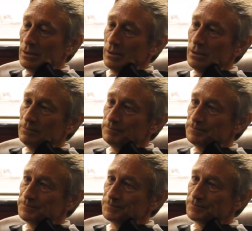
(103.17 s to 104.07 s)
Um,
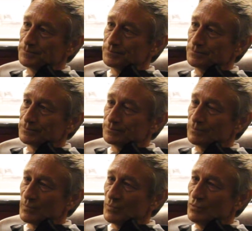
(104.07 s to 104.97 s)

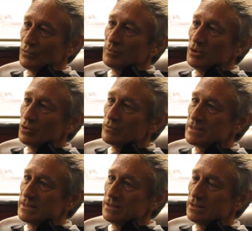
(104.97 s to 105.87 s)
for me,
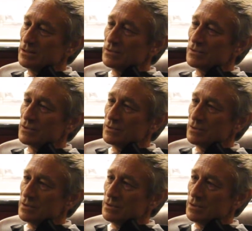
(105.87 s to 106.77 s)
obviously,
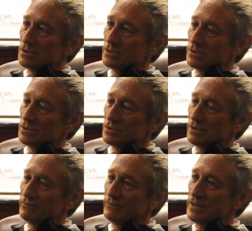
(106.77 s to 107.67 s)
the, the the
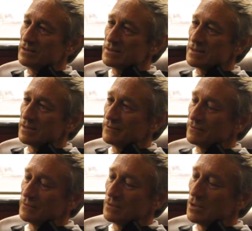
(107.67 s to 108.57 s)
effect is that
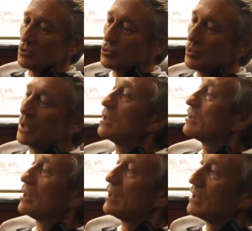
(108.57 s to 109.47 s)
how quick
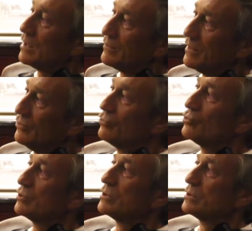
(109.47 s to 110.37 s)
can I get
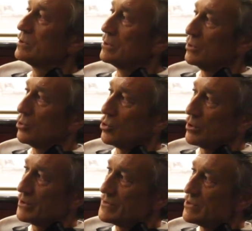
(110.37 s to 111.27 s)
into an
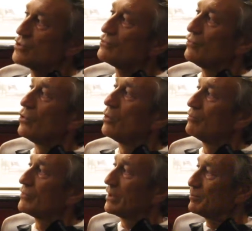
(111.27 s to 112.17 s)
organization
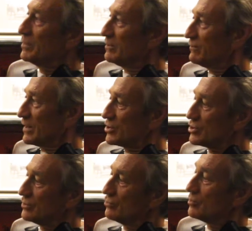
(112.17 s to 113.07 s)
form that will
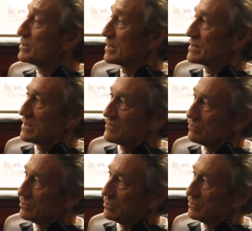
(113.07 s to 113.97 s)
function to be
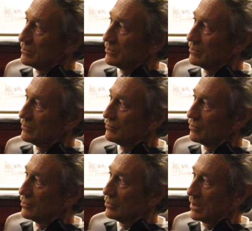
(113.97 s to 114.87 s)
successful uh,
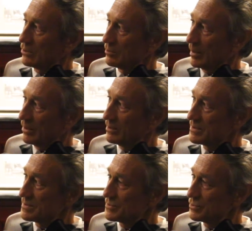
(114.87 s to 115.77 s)
for Orlando
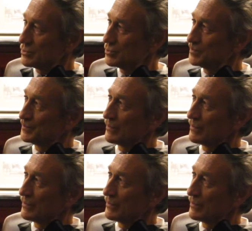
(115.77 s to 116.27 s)
Pirates. So.